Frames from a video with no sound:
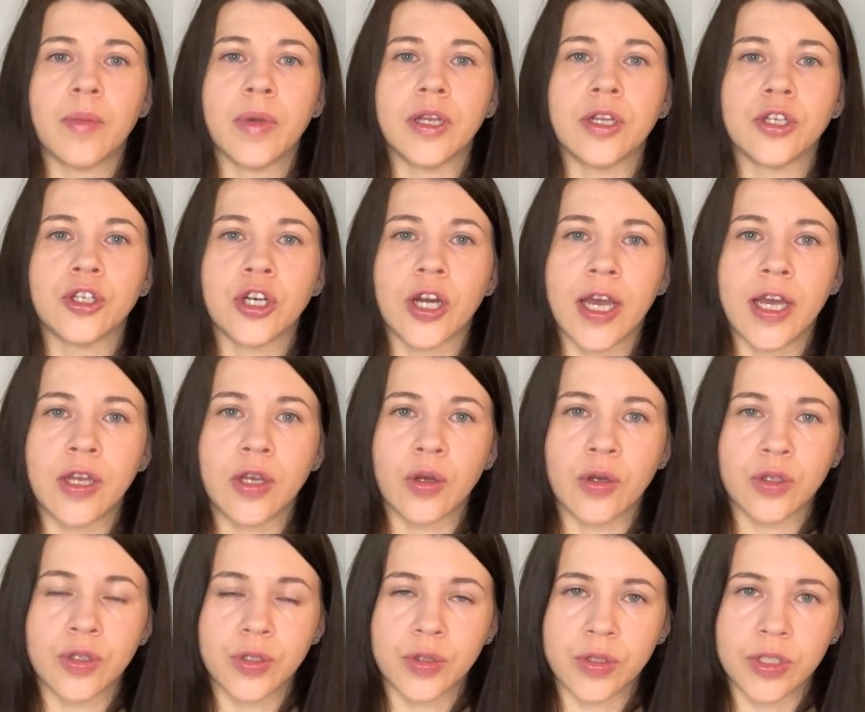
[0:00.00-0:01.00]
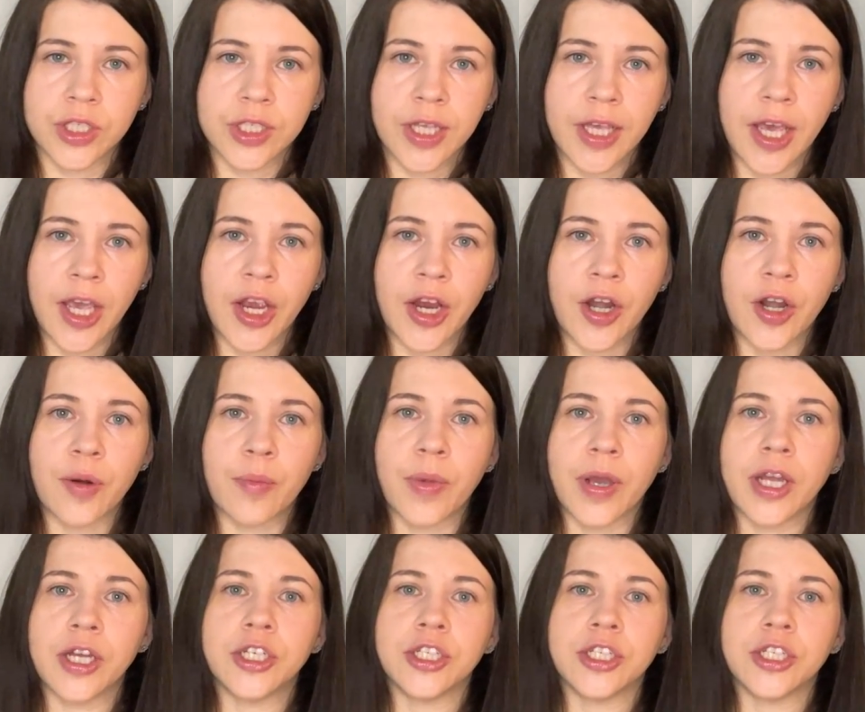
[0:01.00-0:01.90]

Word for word: and try not to scare by